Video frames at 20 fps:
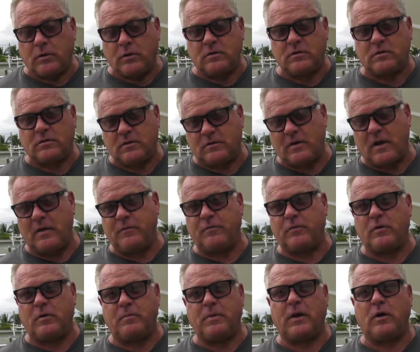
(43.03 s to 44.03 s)
It's designed
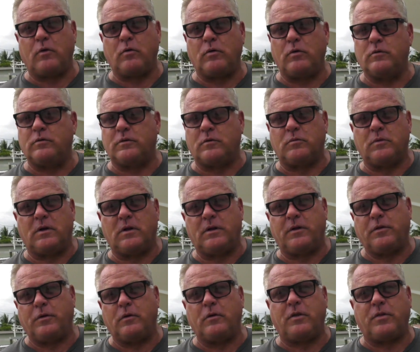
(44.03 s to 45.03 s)
for a big cruiser, really,
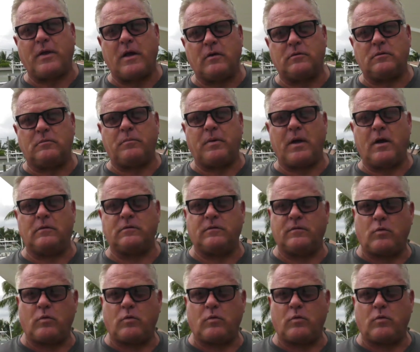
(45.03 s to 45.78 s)
30,000 pounds.